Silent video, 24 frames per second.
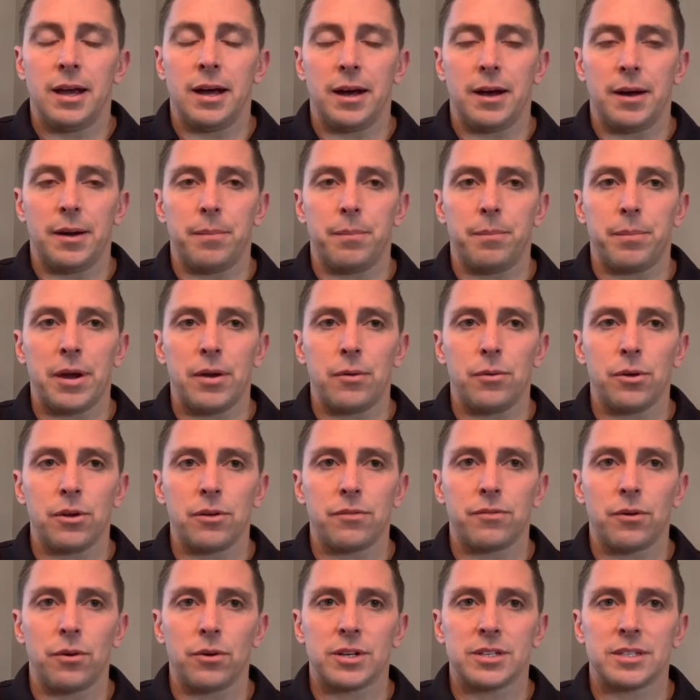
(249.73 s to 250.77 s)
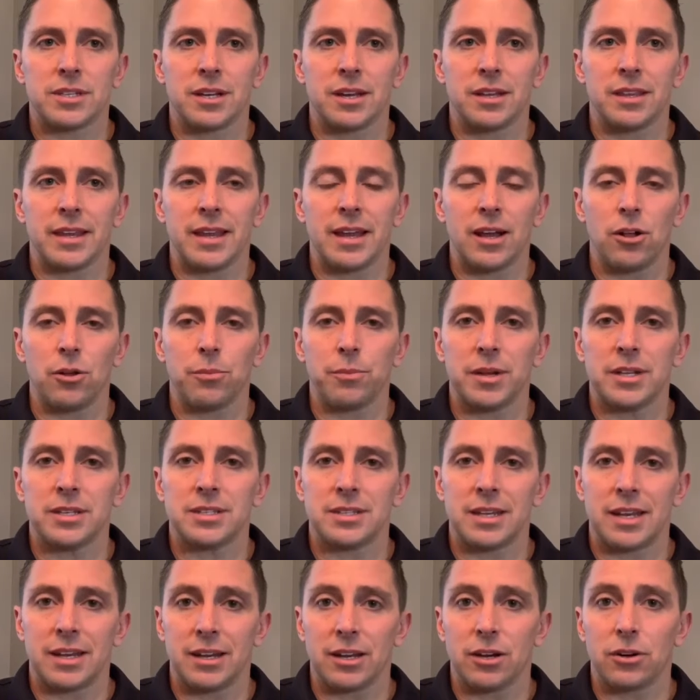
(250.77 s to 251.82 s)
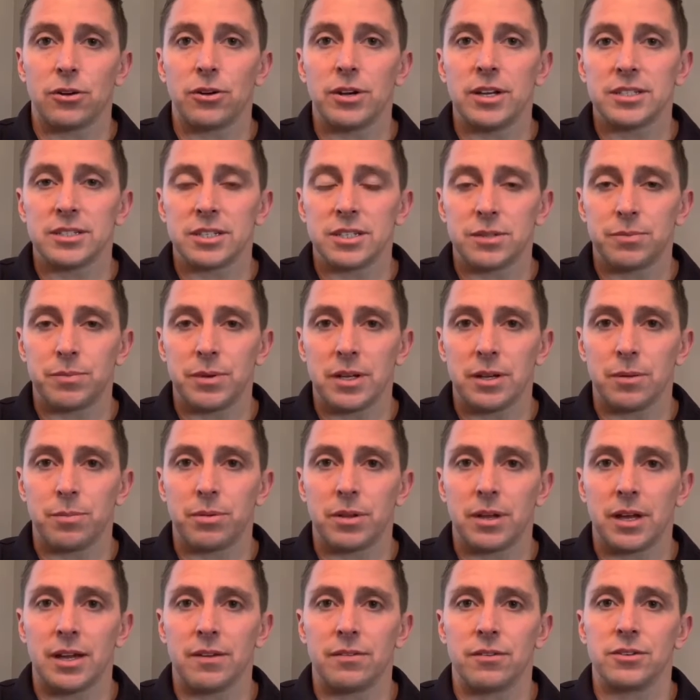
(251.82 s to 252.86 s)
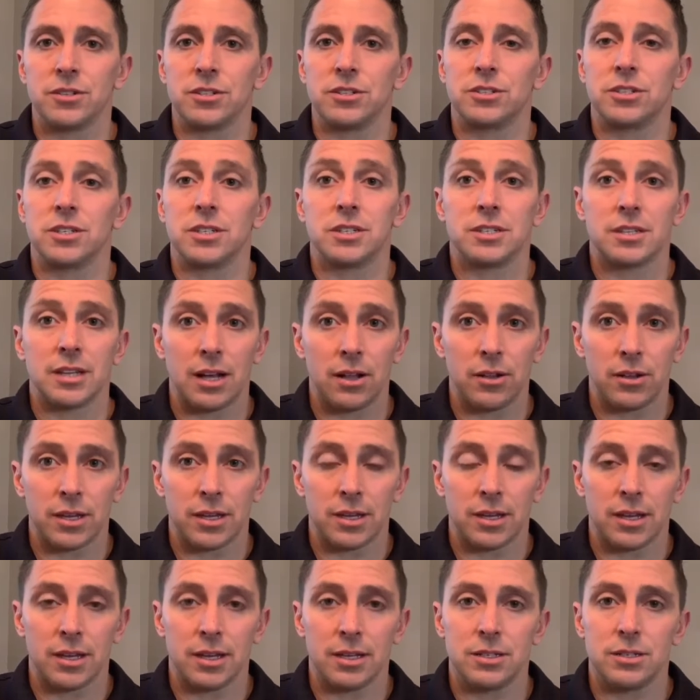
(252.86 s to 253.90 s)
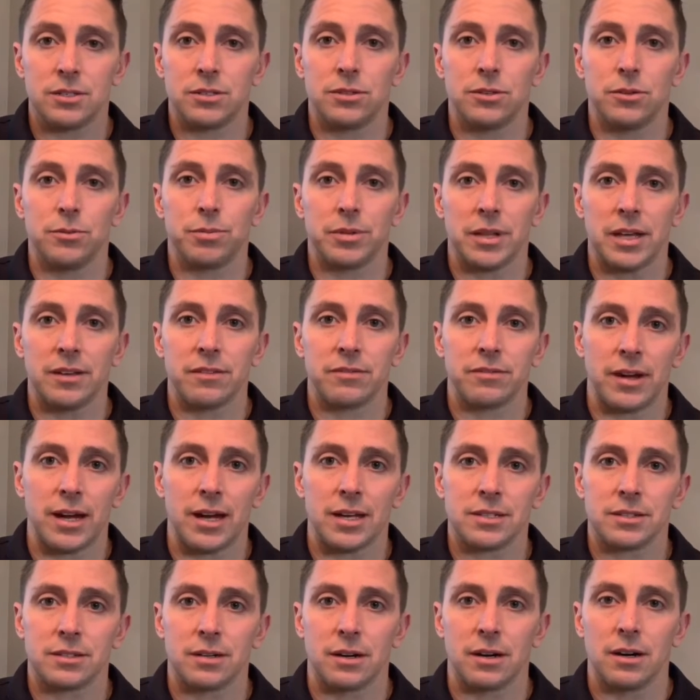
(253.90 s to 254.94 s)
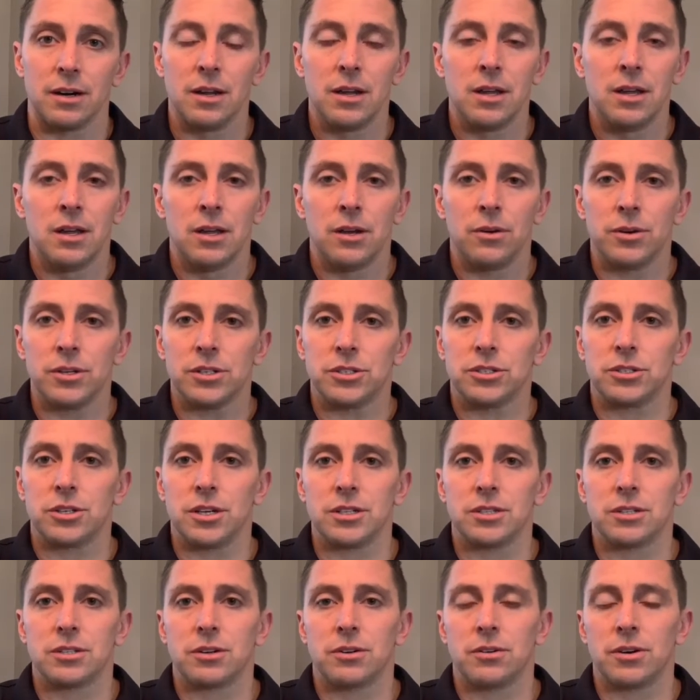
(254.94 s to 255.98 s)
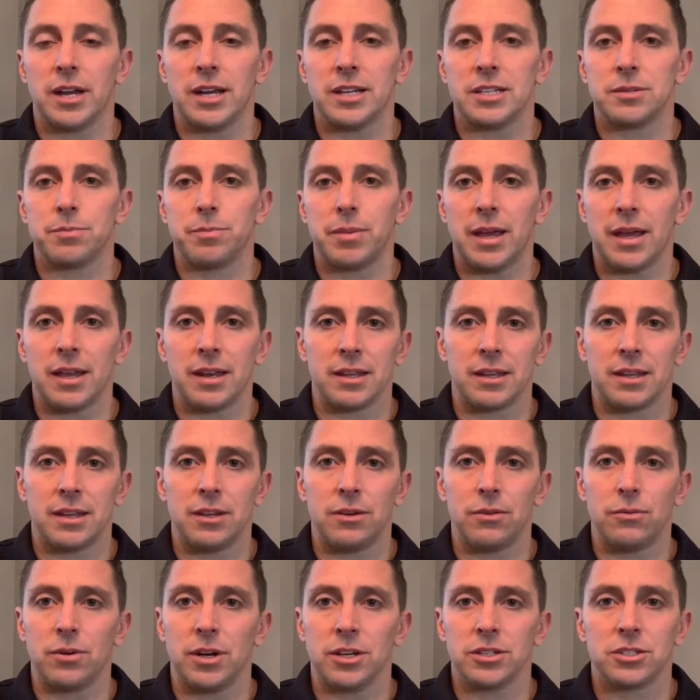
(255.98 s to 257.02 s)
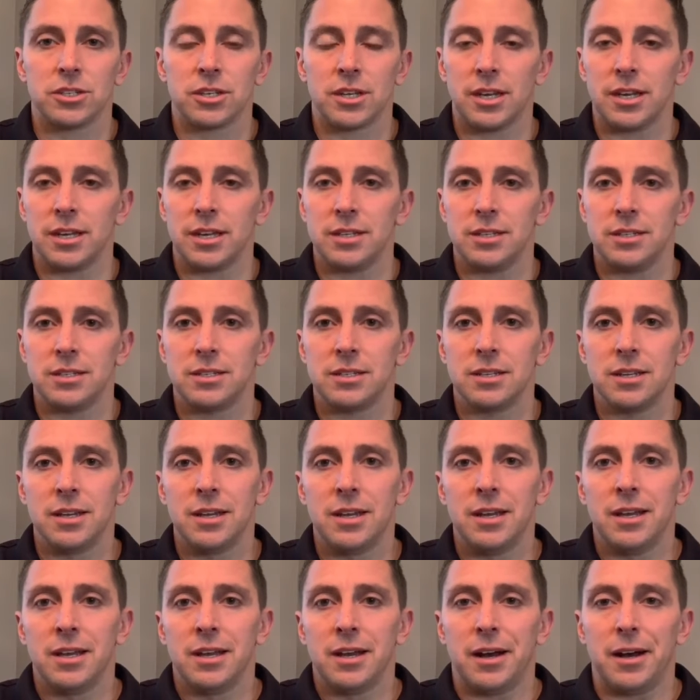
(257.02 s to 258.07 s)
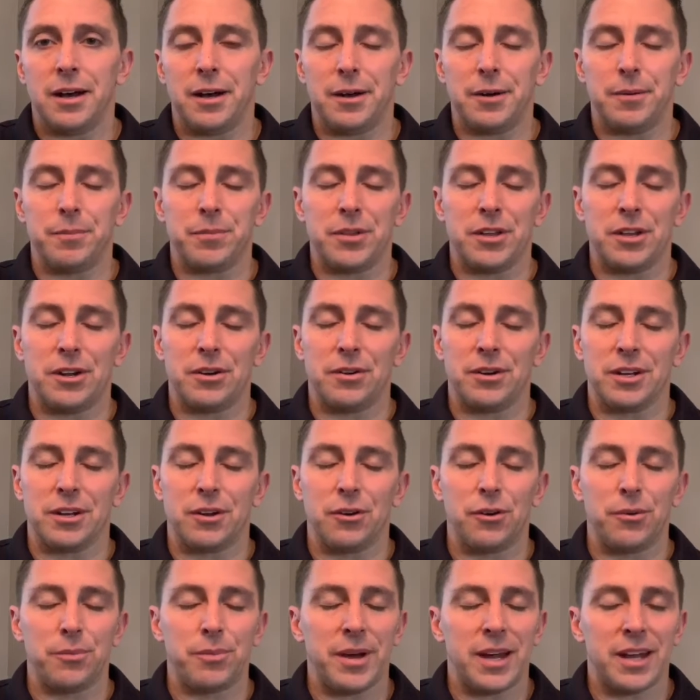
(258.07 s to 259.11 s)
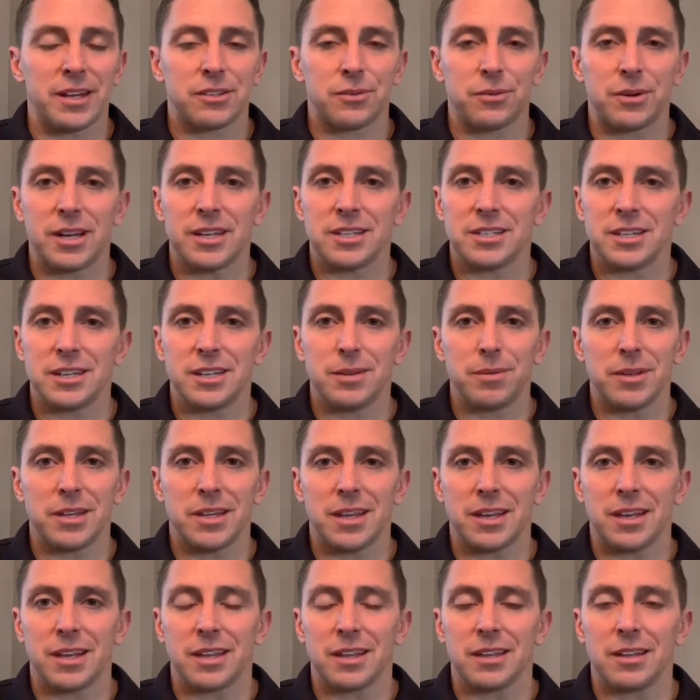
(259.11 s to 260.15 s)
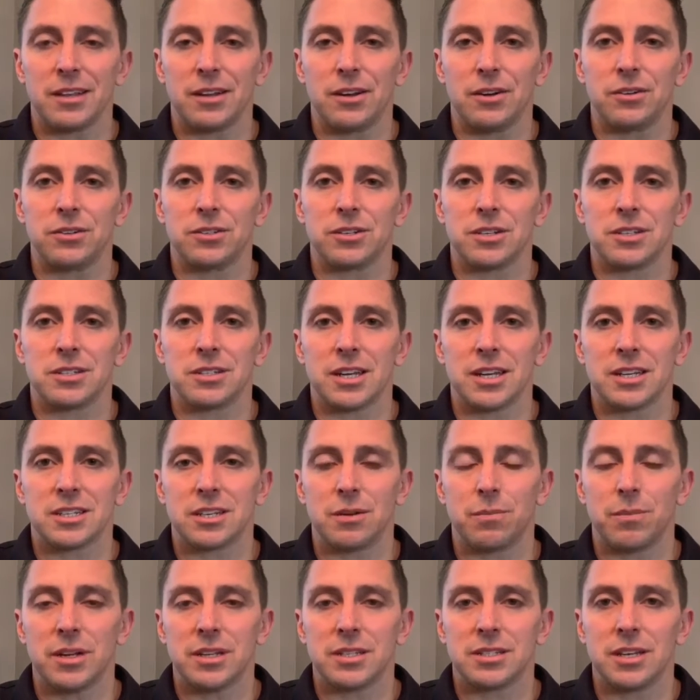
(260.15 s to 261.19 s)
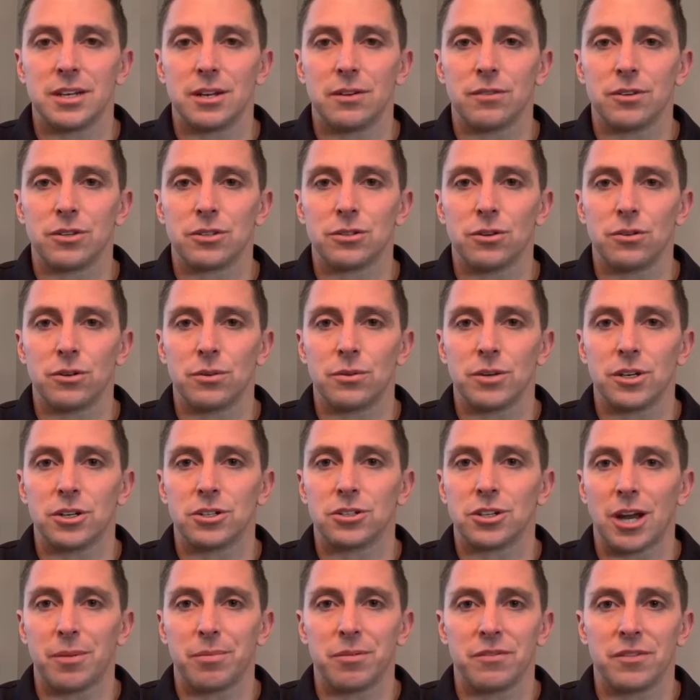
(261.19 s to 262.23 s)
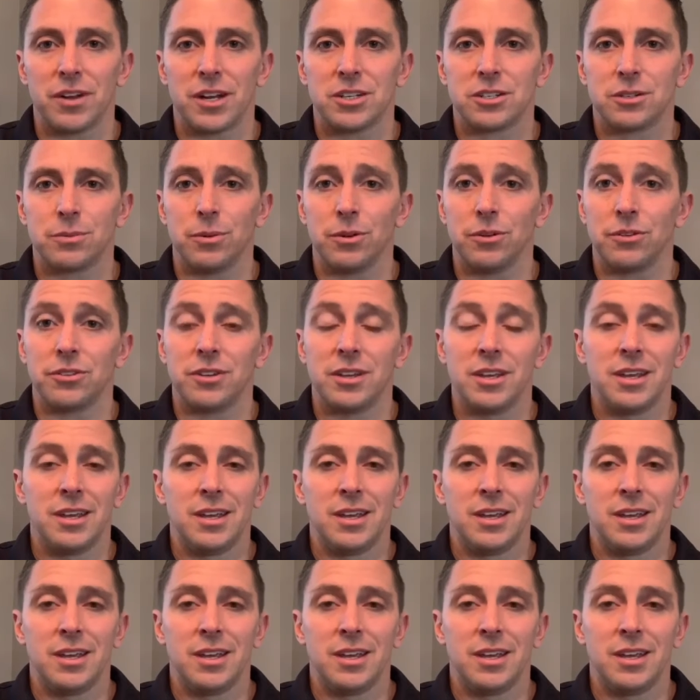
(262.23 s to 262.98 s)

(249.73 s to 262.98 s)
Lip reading: by really focusing on the elements that increase the speed of play versus just telling kids to play faster, which just creates panicky, rushed kids. And going back to what I said at the beginning, just like somebody standing over your shoulder when you're chopping vegetables,